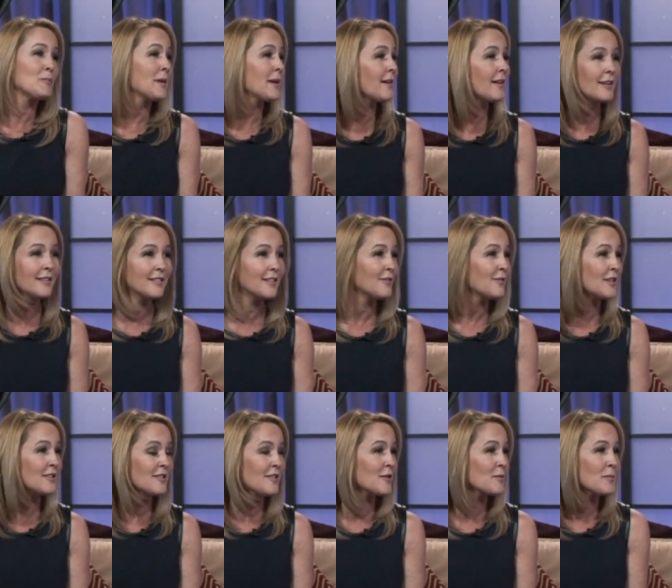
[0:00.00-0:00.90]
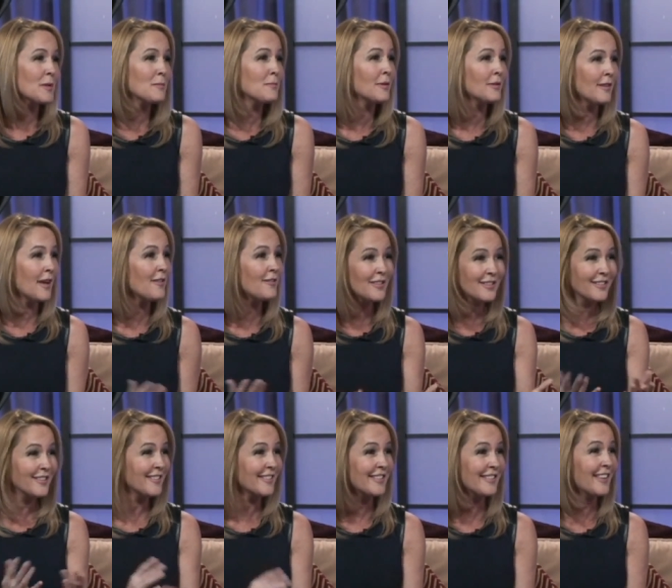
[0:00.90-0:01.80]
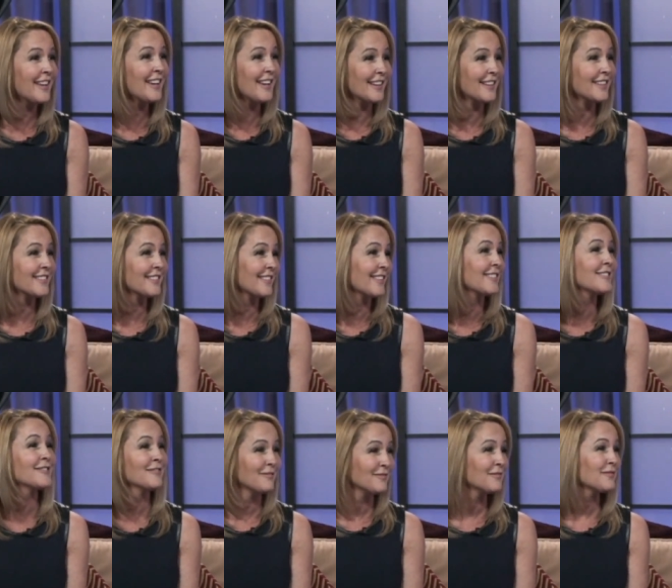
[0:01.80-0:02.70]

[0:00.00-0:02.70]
being on a TV show that people love is a good thing. So, yeah.